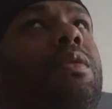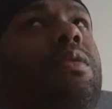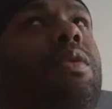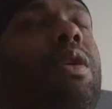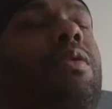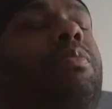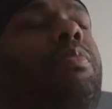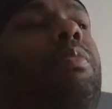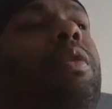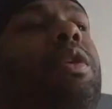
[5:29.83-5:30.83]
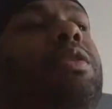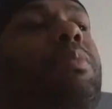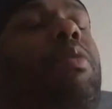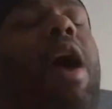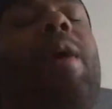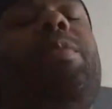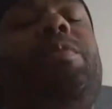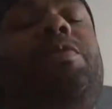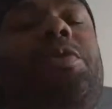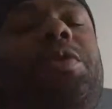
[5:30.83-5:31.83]
you know it's a problem
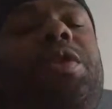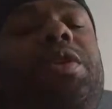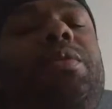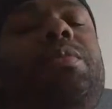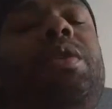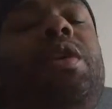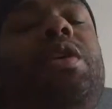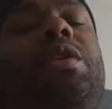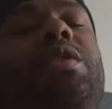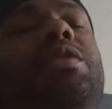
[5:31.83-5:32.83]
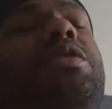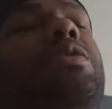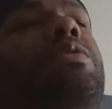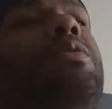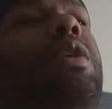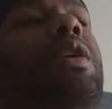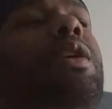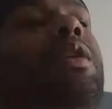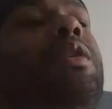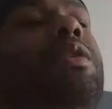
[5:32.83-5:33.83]
for them to
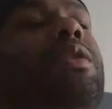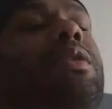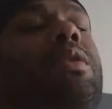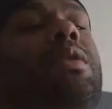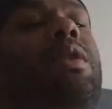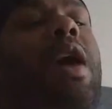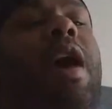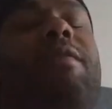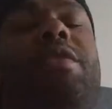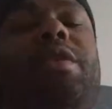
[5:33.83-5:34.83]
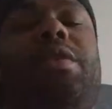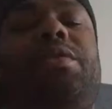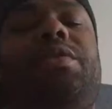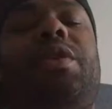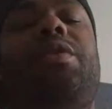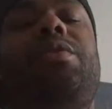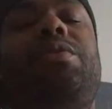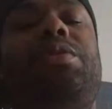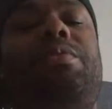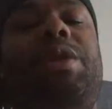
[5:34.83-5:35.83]
have their circle
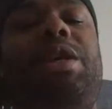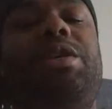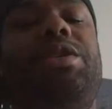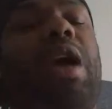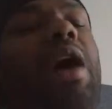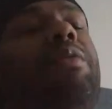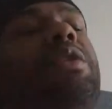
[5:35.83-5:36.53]
diminish. I would